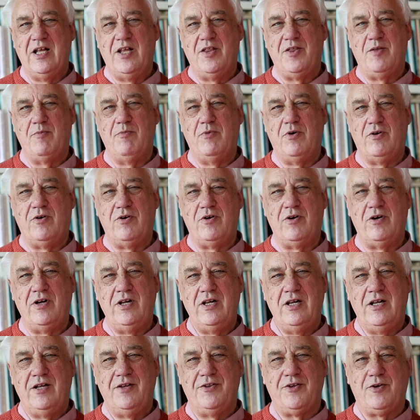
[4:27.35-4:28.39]
the more
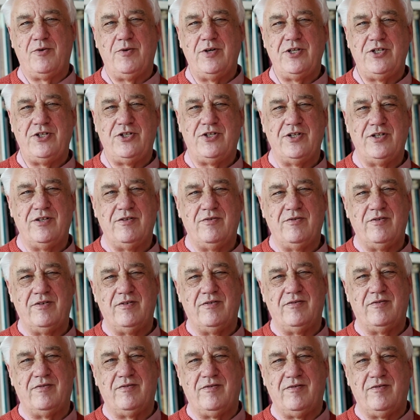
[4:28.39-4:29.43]
the question